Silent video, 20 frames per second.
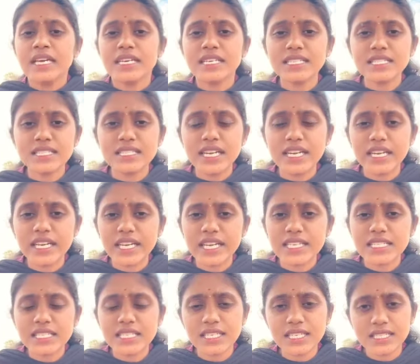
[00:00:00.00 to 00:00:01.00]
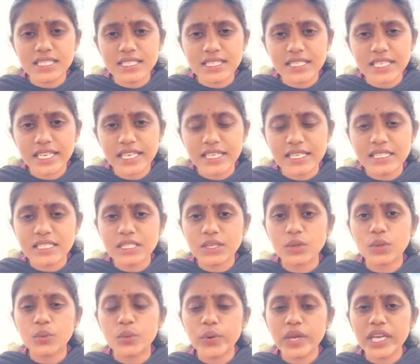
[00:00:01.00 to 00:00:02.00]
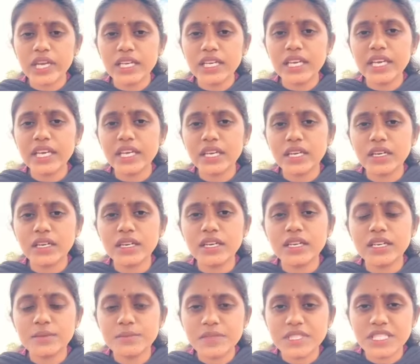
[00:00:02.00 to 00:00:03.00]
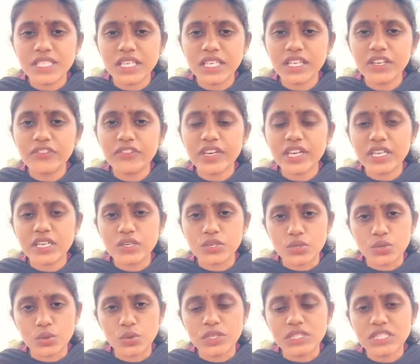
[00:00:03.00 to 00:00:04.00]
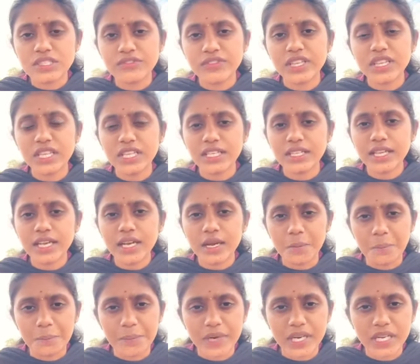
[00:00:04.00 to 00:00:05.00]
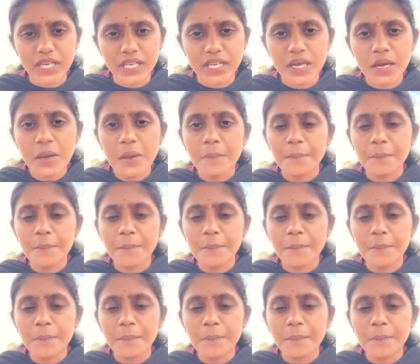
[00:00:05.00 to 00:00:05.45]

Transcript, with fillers: His dedication and skills quickly earned him significant roles within the company.